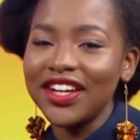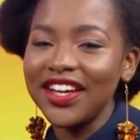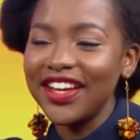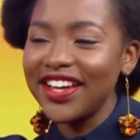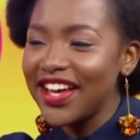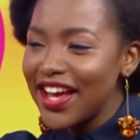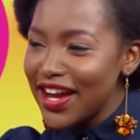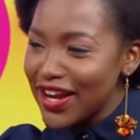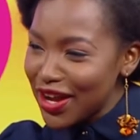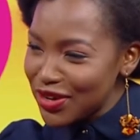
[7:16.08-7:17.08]
make sure that
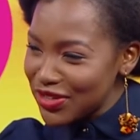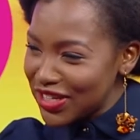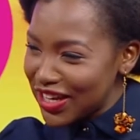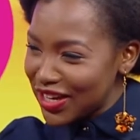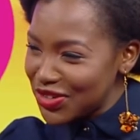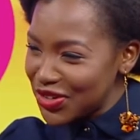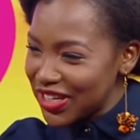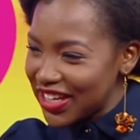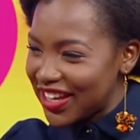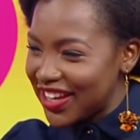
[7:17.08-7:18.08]

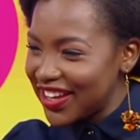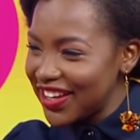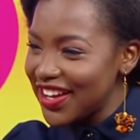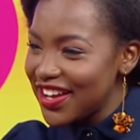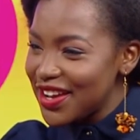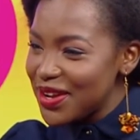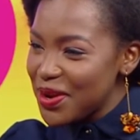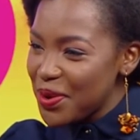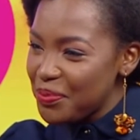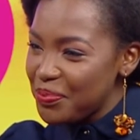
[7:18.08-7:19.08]
they stick. They are
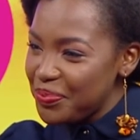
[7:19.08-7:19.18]
supposed to